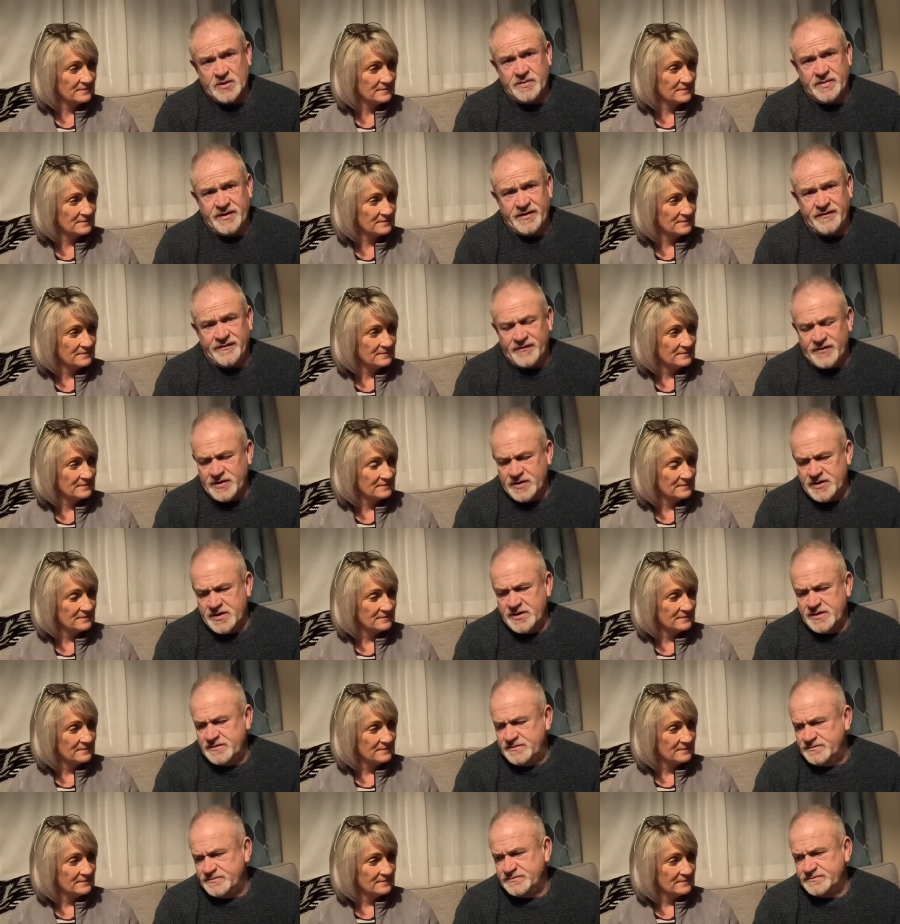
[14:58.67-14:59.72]
Speaker 1: a bit of
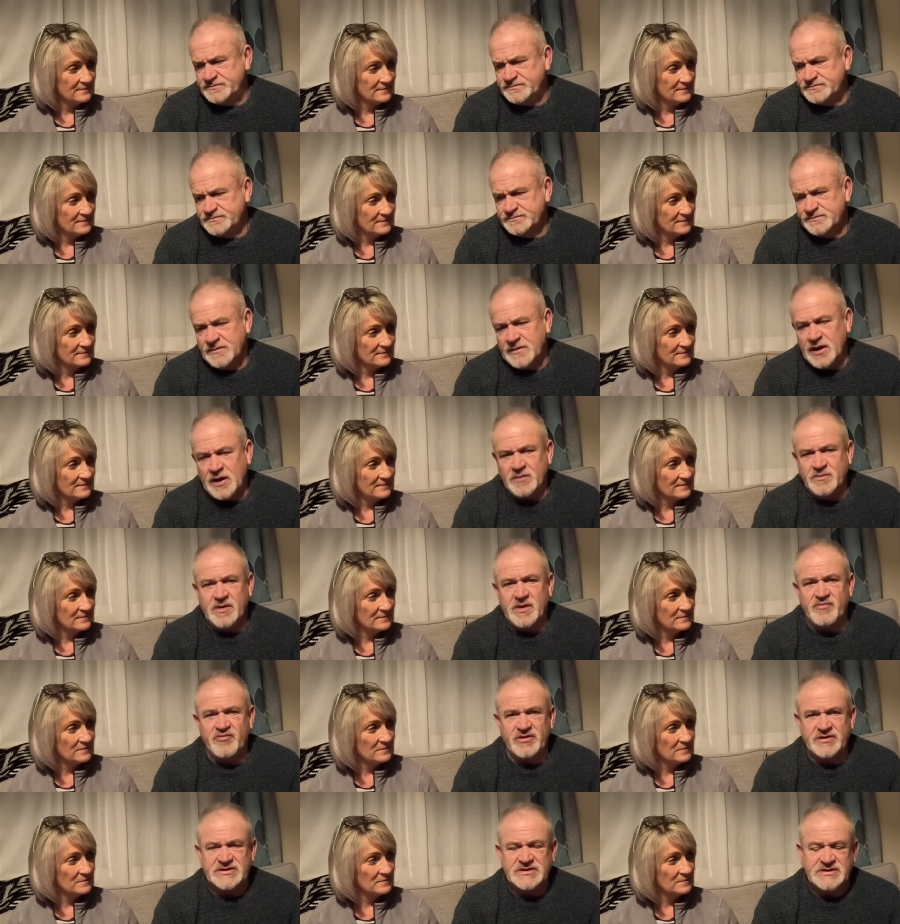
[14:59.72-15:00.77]
opening
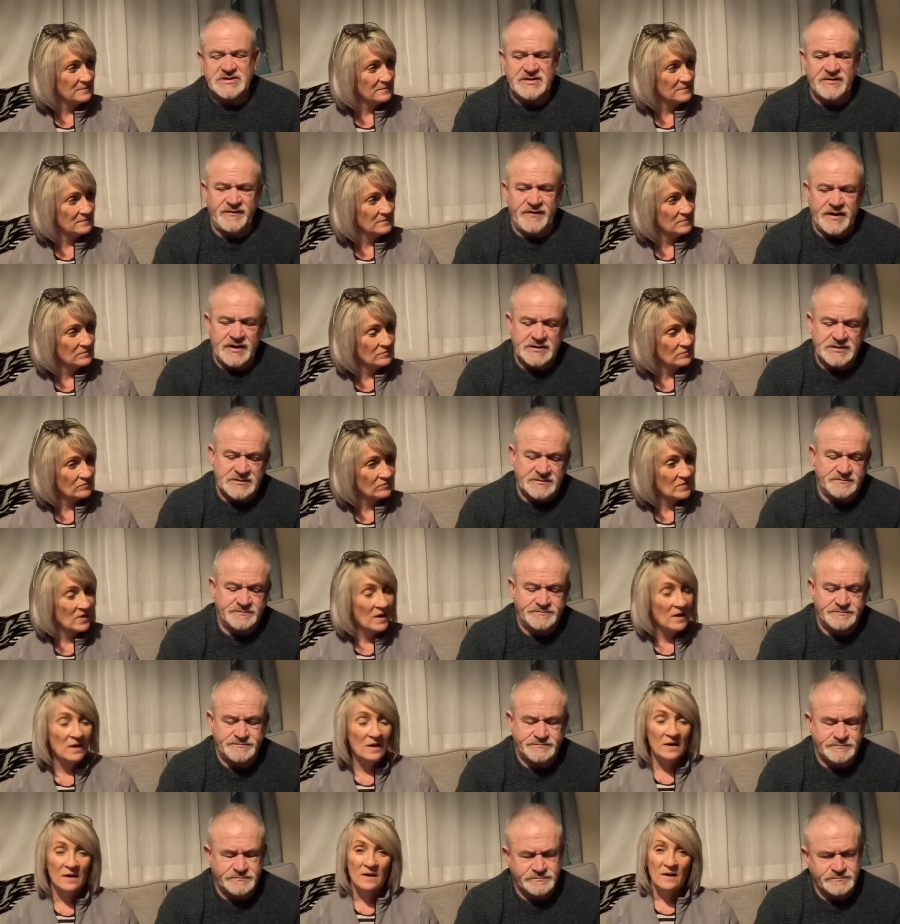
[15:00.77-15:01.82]
presents of things.
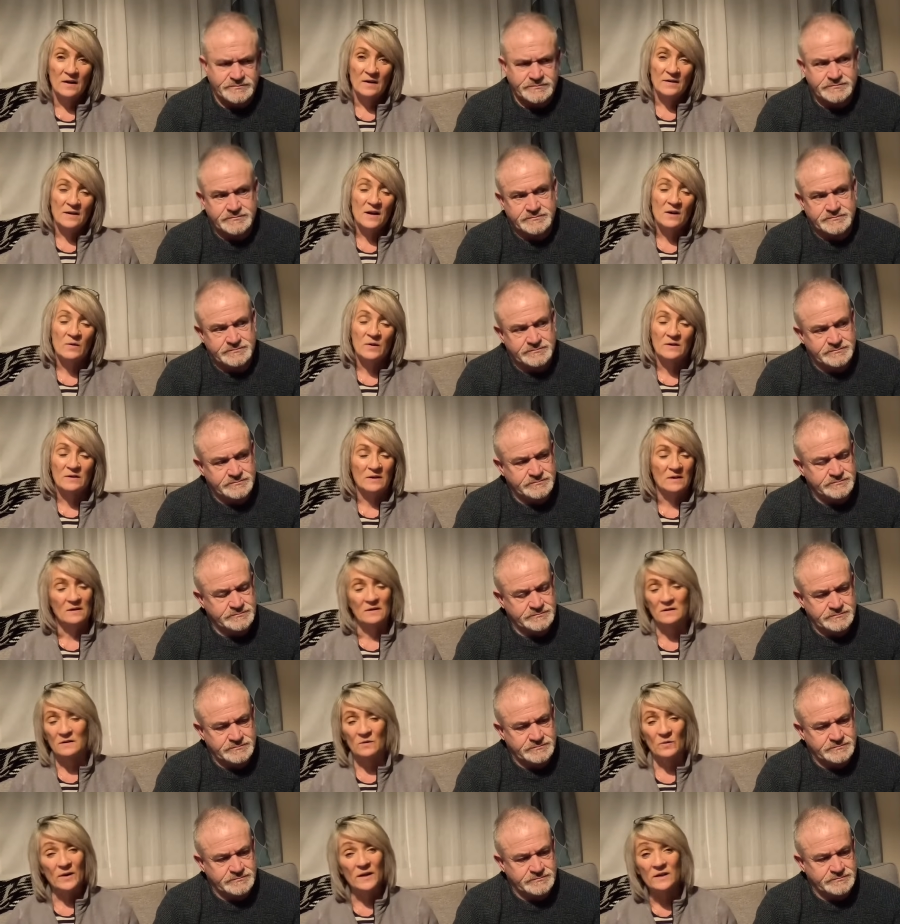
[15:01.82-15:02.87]
Speaker 2: No,
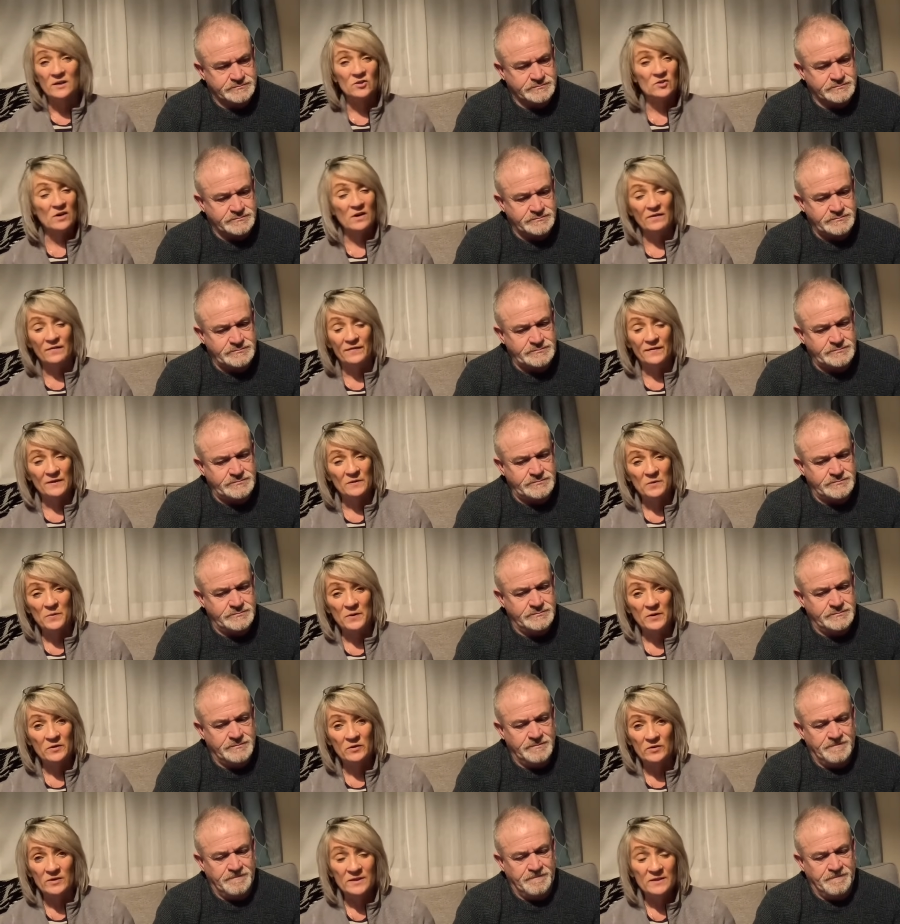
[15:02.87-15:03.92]
we're going to try and film a bit
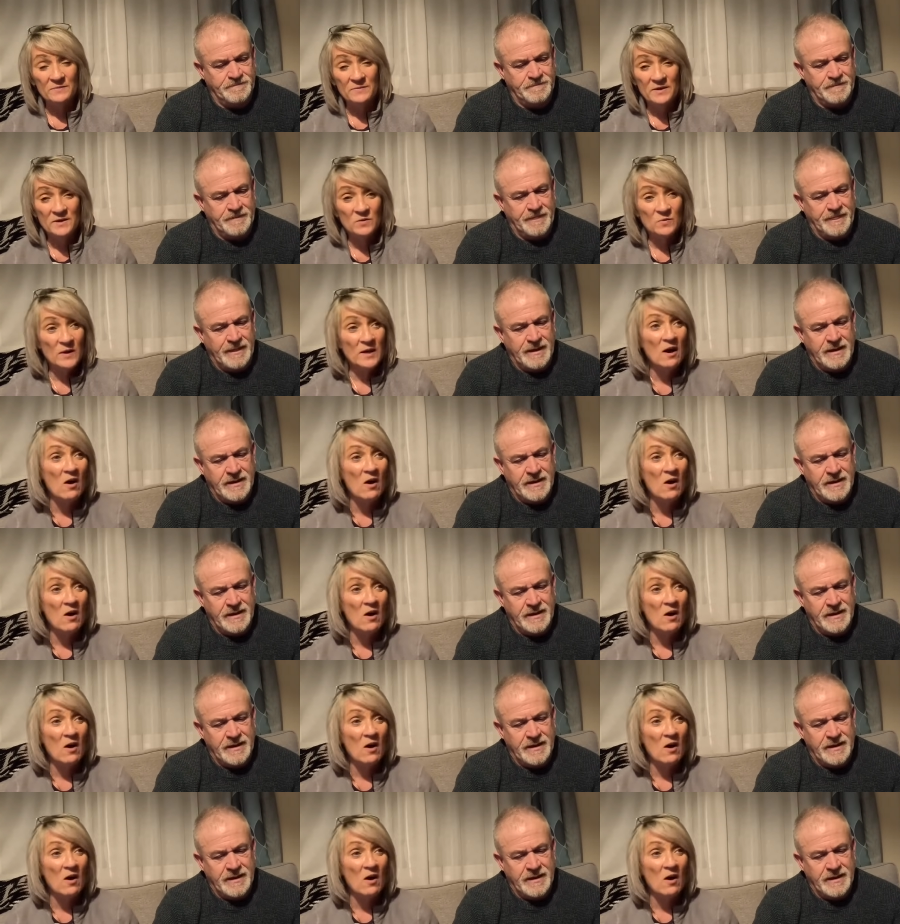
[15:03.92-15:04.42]
of Christmas. We